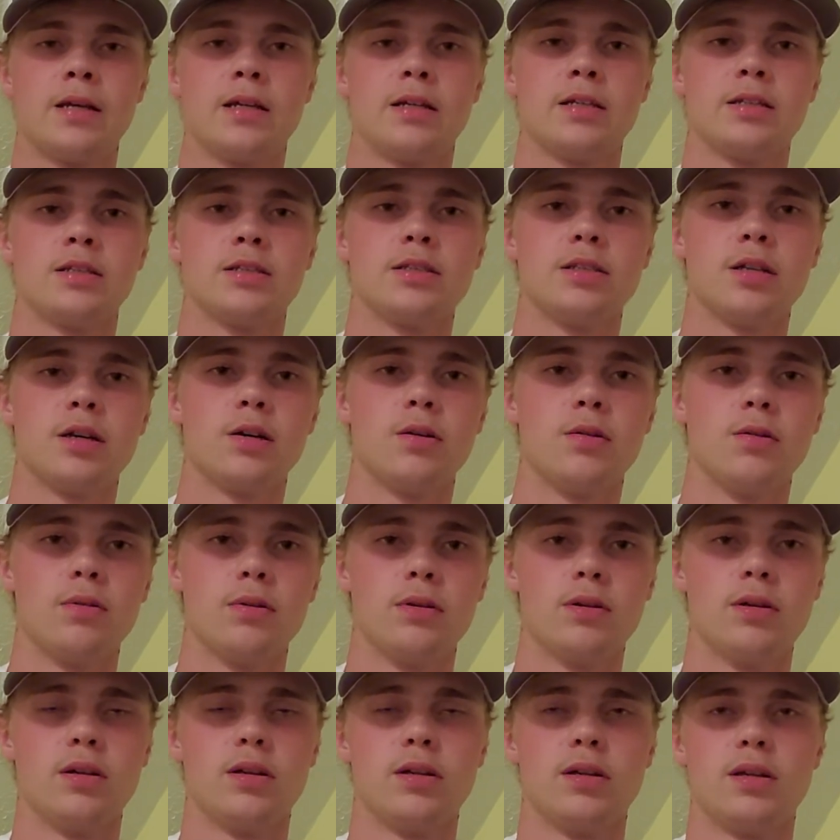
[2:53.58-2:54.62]
So
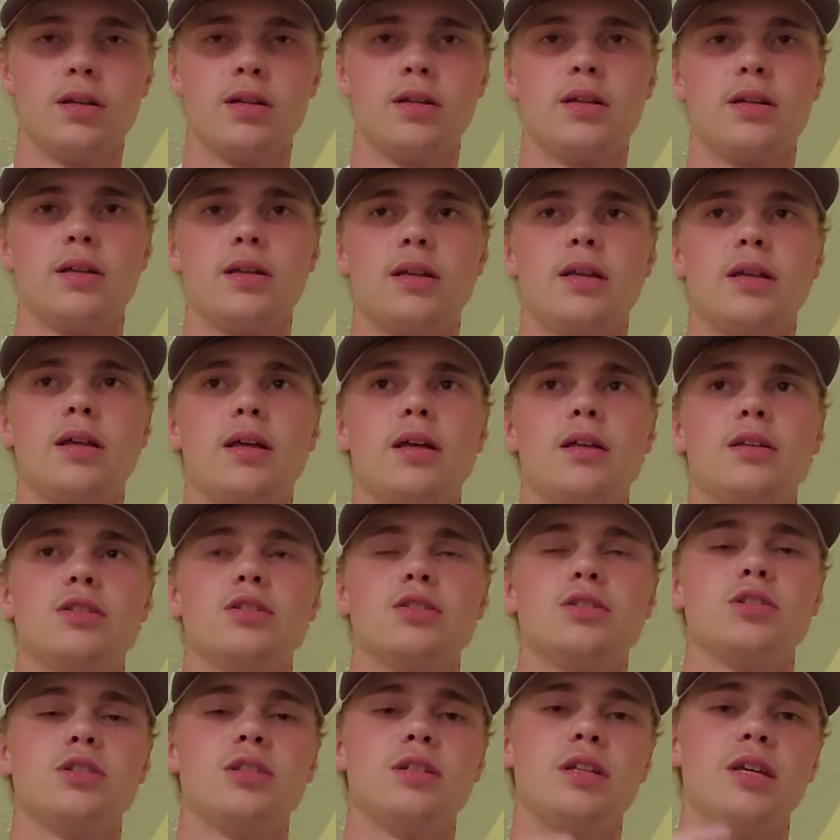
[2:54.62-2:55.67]

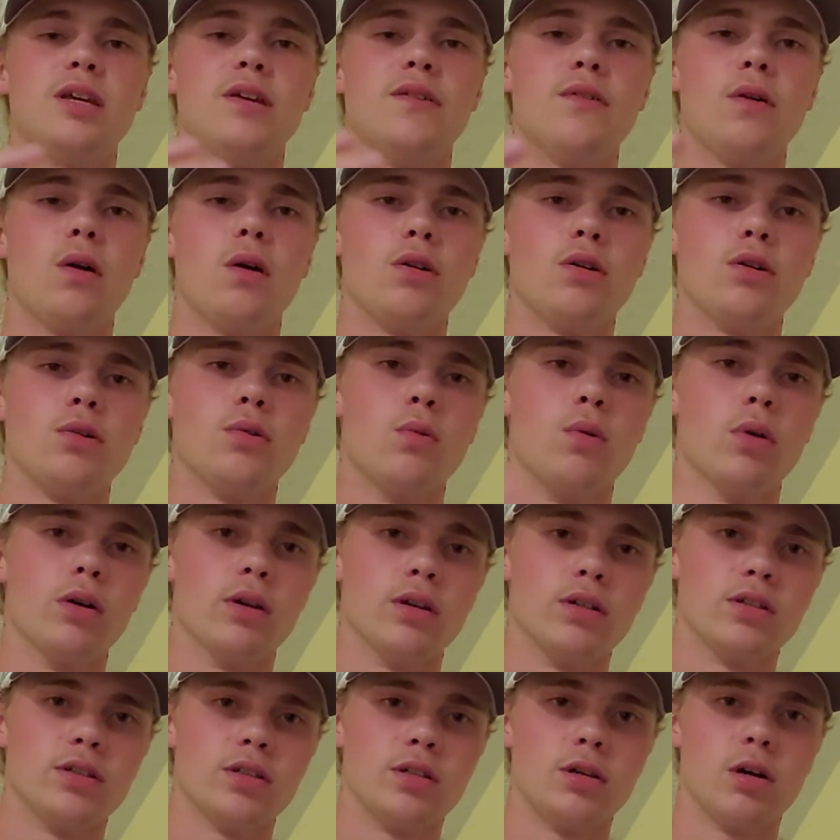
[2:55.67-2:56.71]
give all your
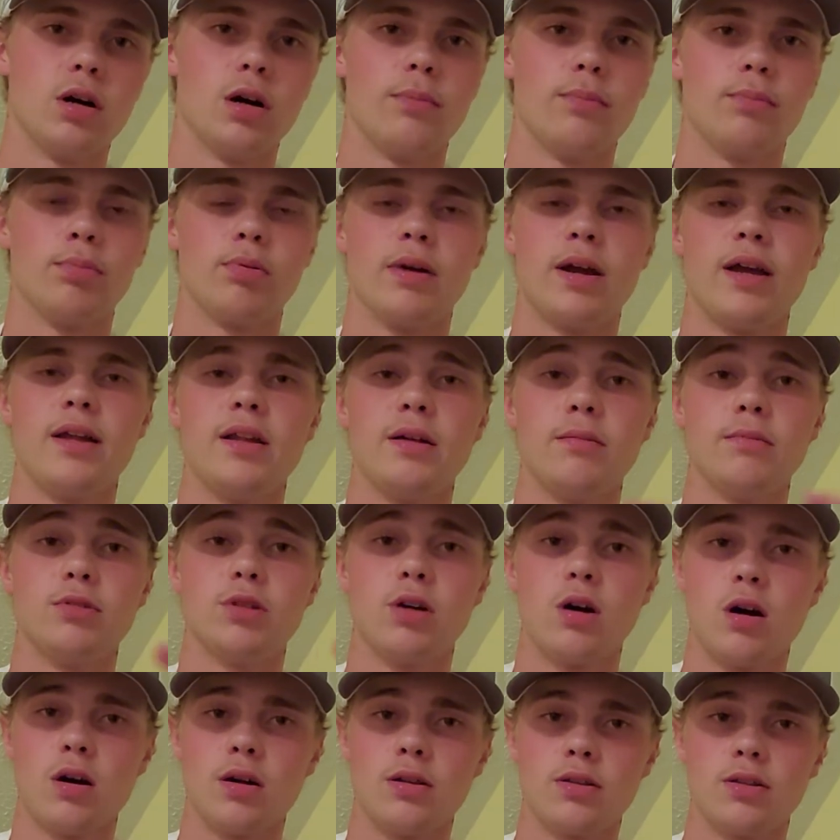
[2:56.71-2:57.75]
worries to God. Pray to Him.
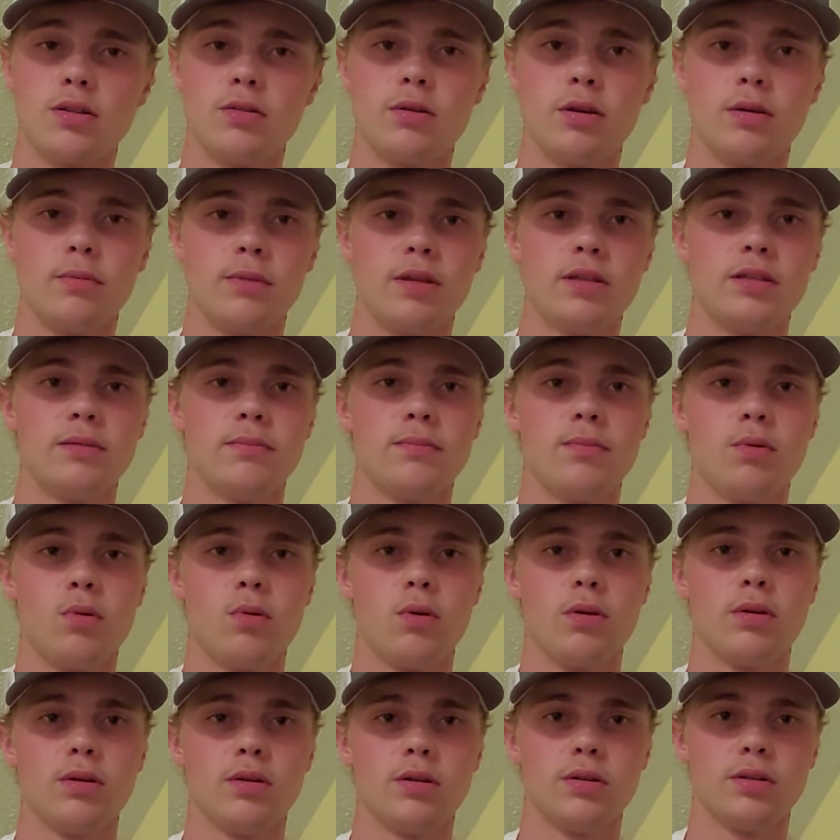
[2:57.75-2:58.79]
Talk to Him. It's
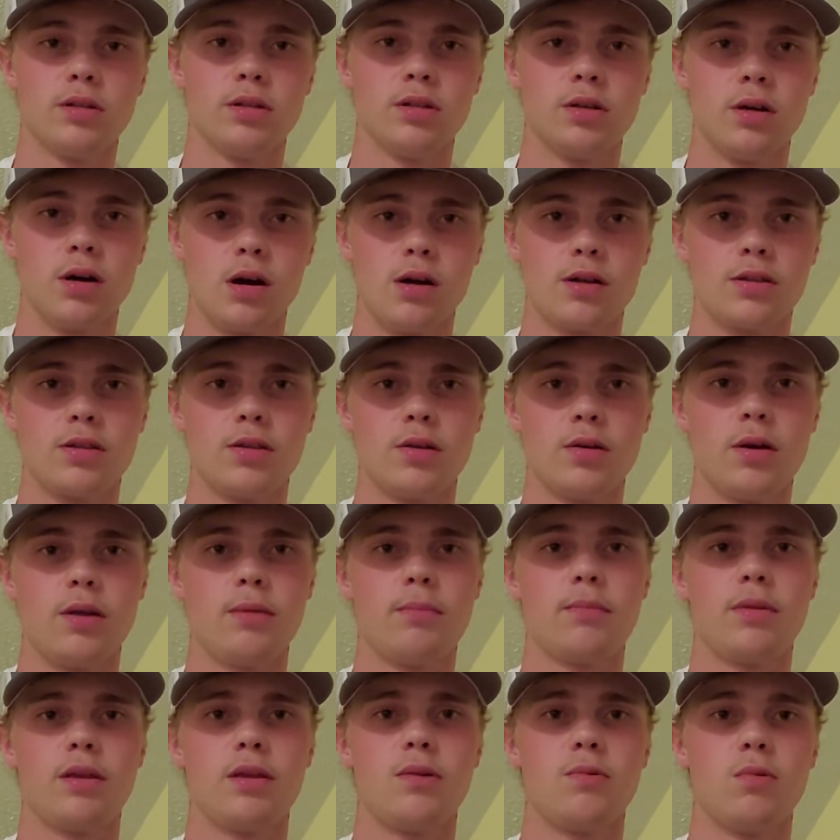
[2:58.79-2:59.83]
important to talk to
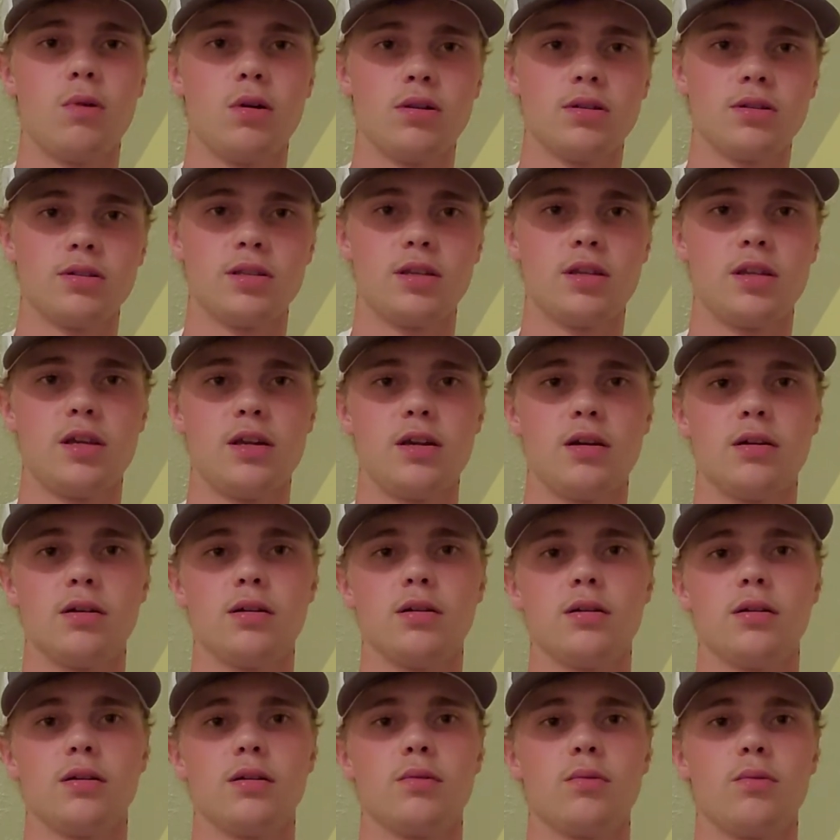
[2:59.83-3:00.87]
Him. He wants to
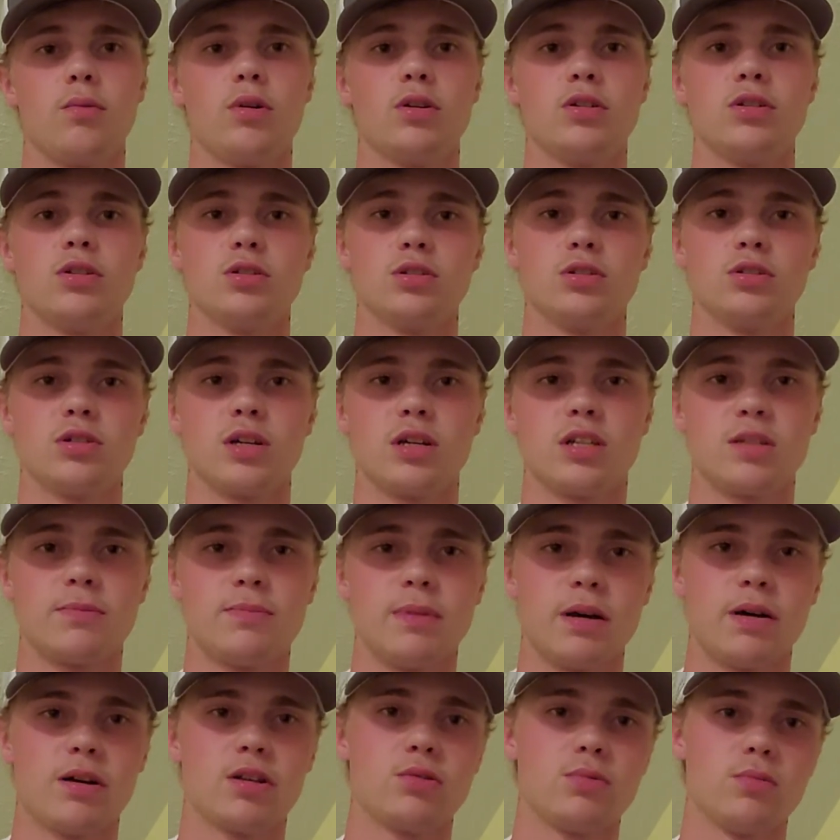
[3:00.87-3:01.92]
hear what you're stressed
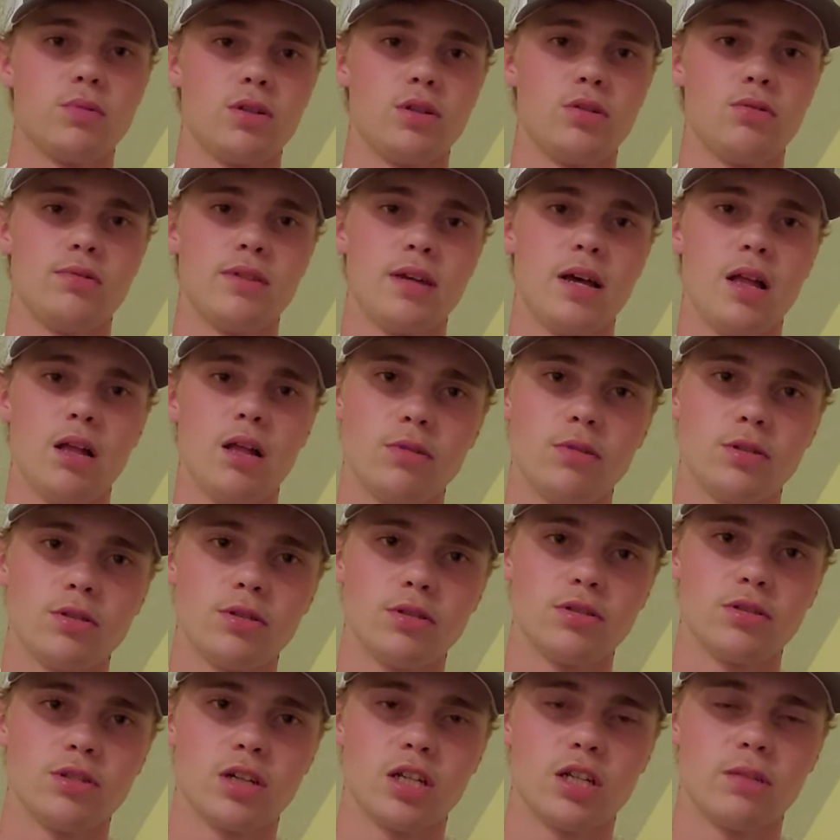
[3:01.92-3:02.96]
about, because when you tell you're
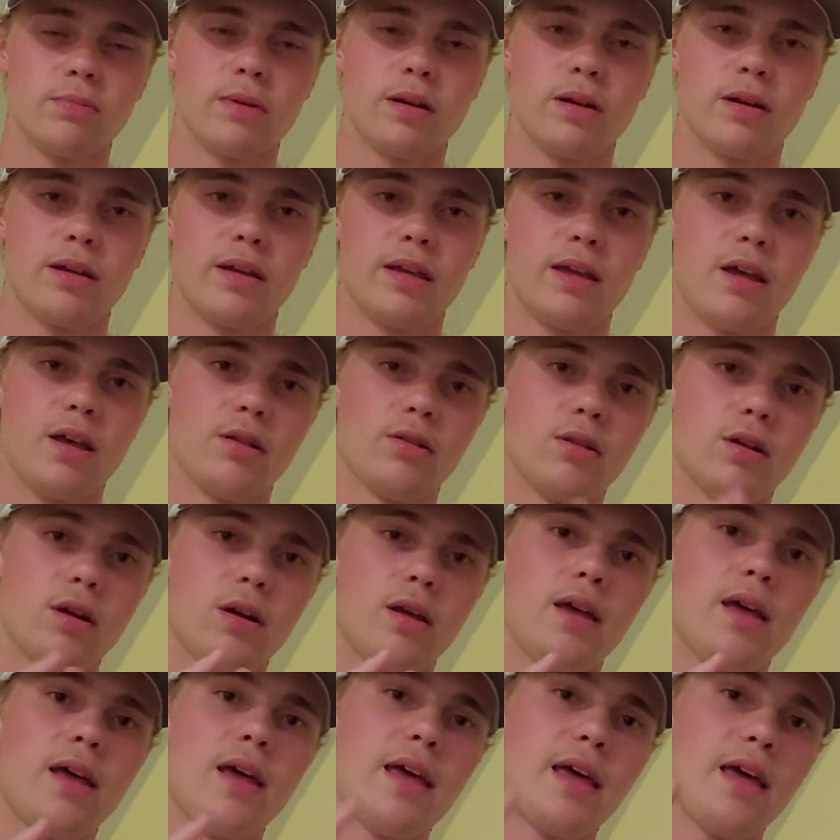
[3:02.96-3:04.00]
stressed about, it
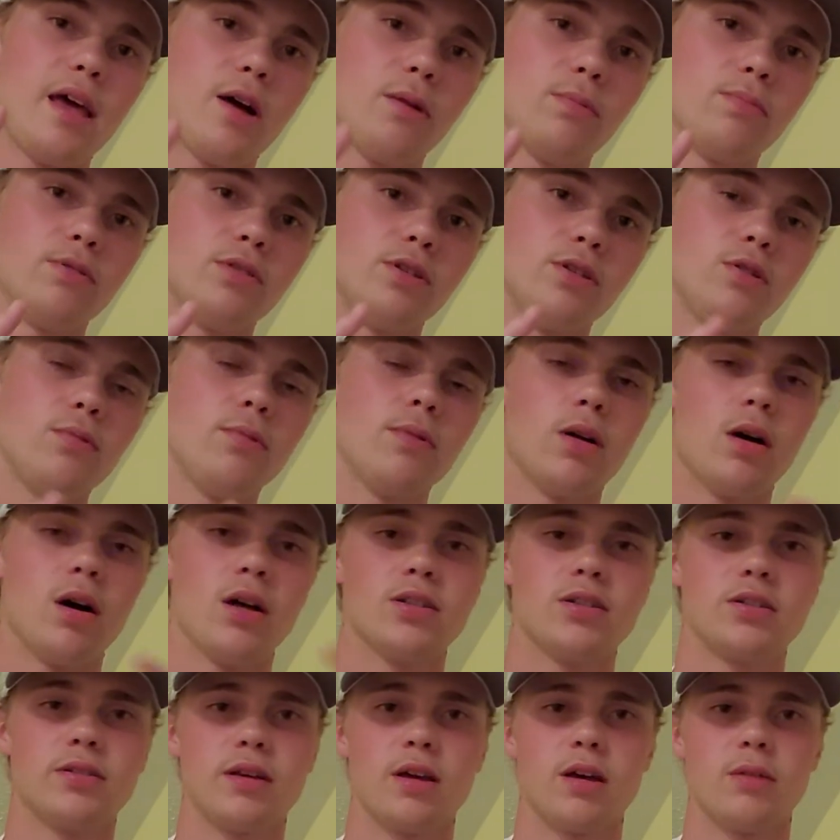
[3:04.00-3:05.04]
helps you, but it
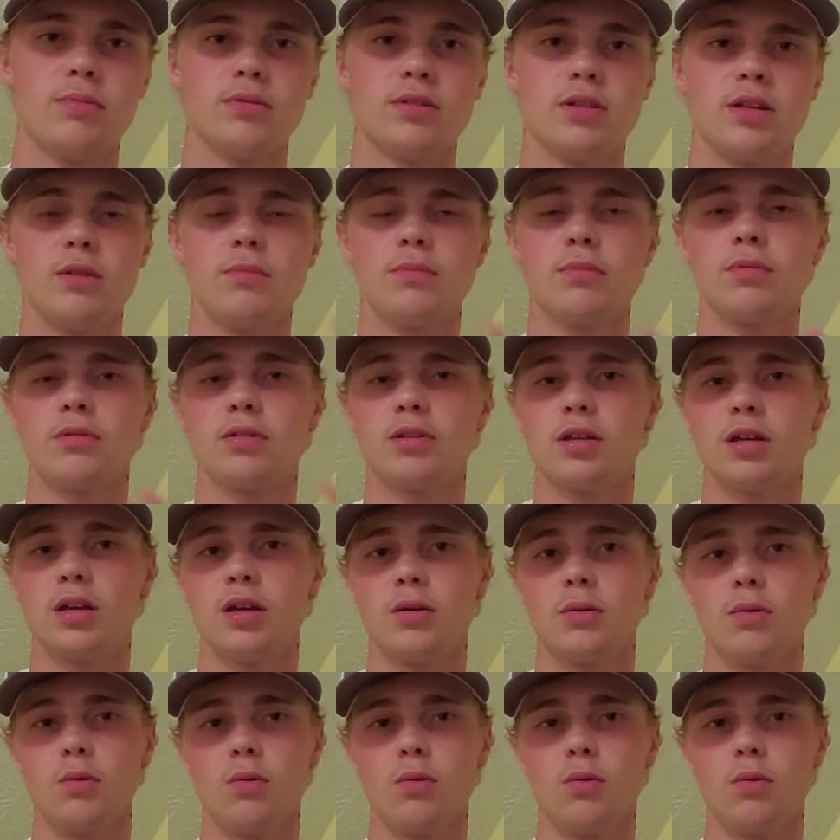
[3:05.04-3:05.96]
also helps Him to